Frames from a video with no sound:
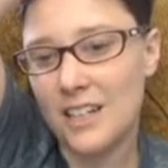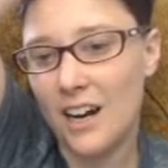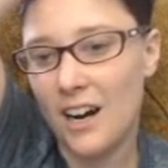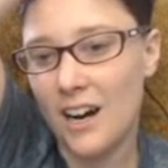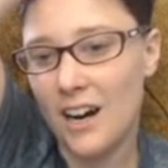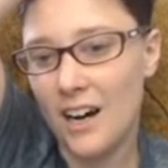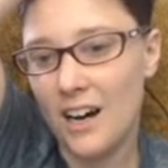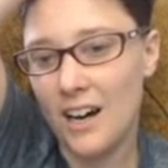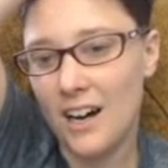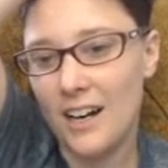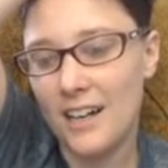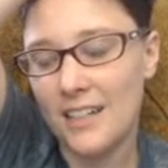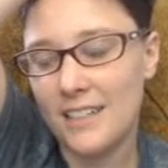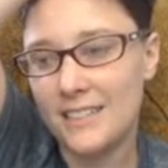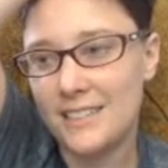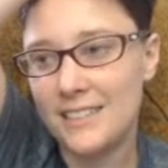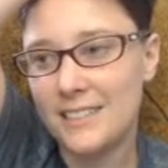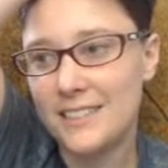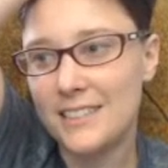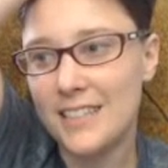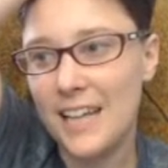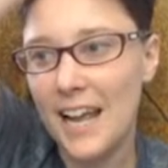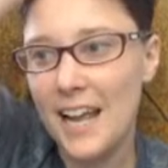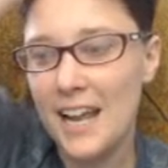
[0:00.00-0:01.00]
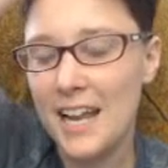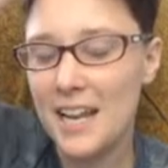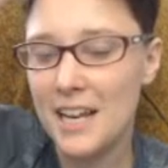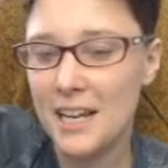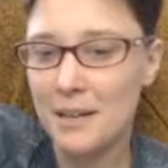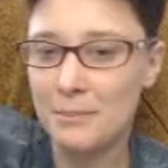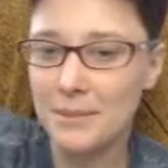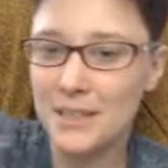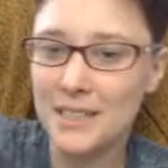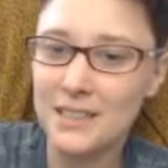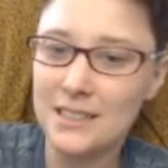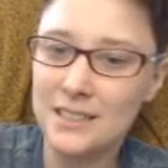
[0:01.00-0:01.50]
God
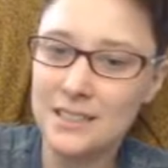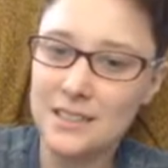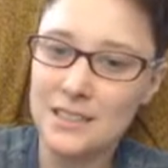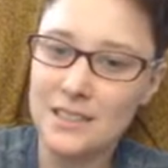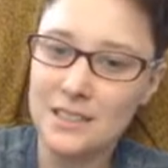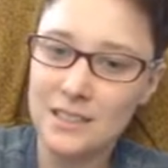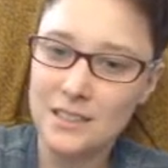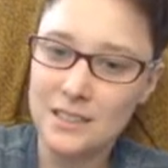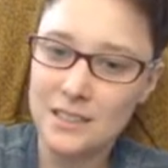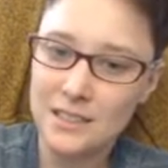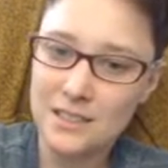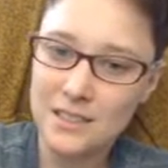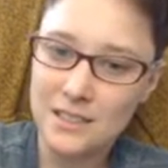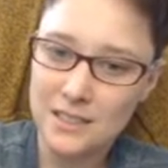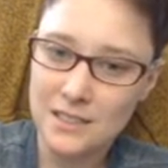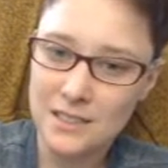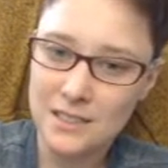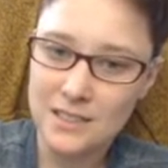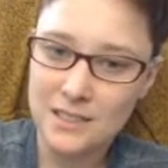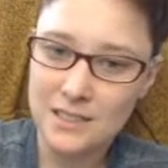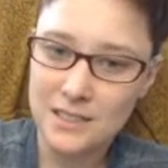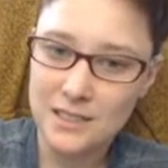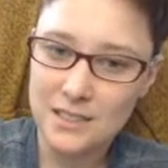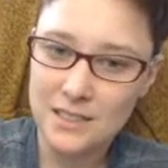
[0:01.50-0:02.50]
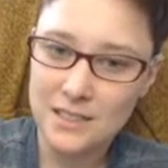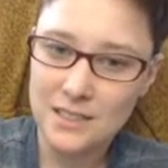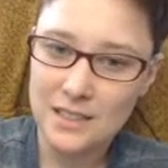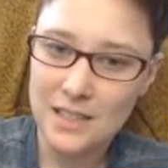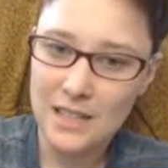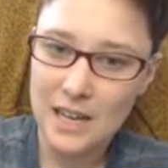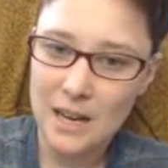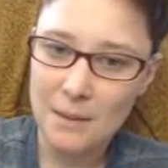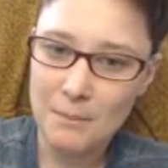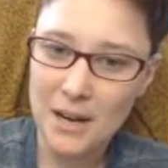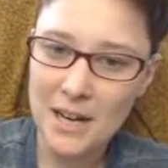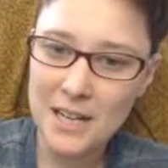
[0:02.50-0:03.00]
damn it.
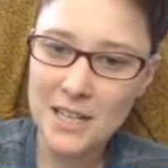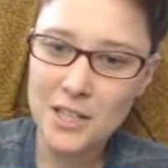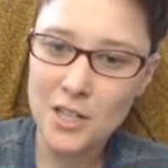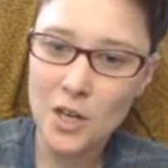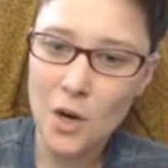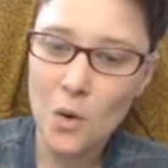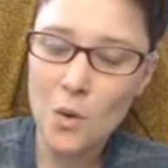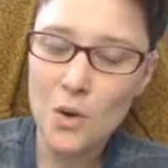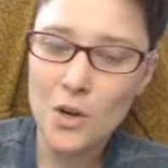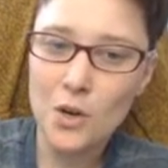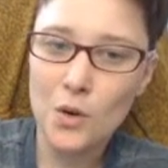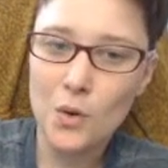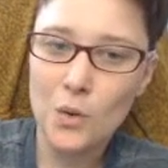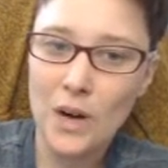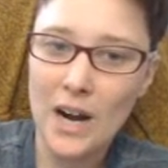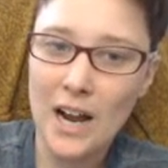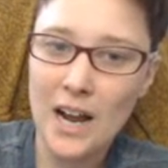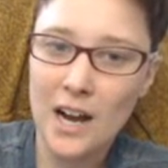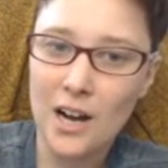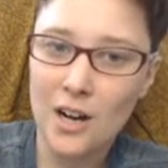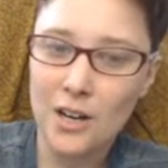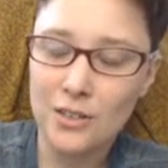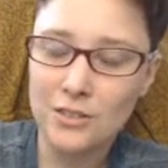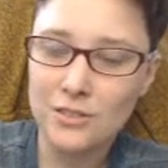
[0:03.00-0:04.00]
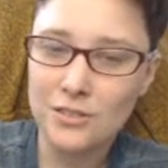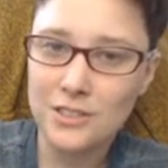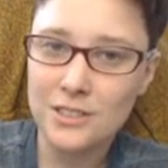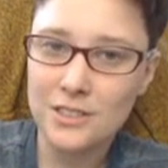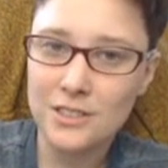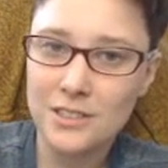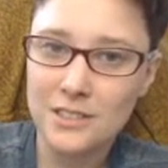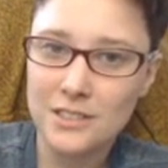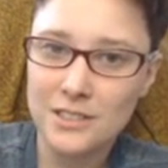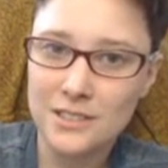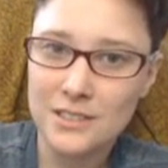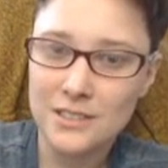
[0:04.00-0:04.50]
Am I going
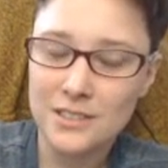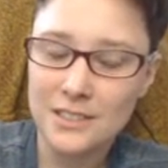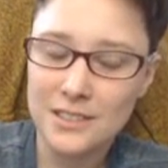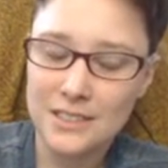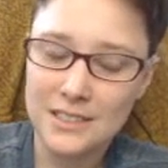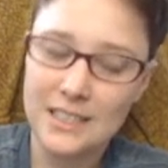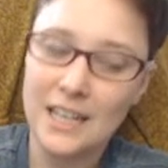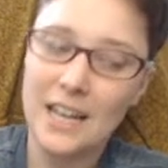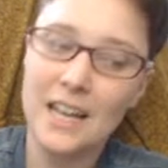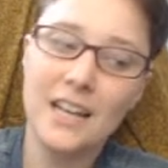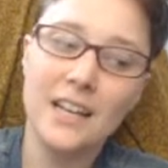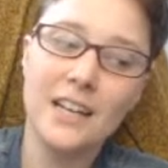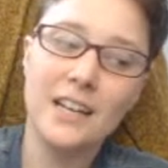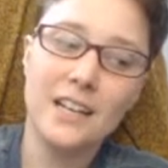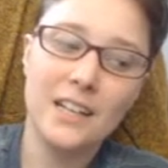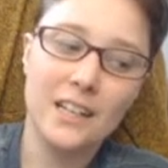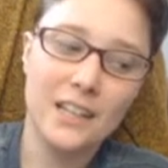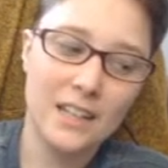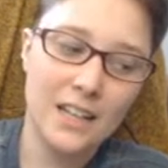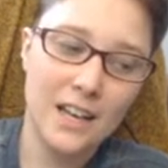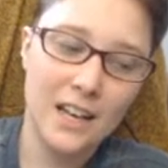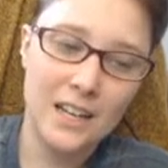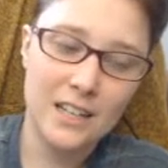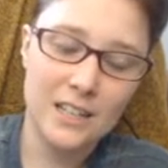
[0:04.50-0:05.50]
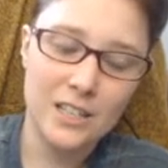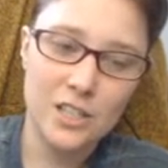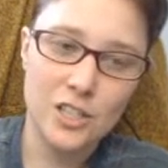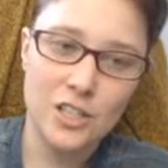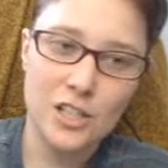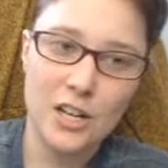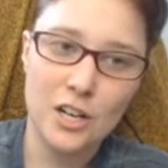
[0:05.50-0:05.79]
around saying that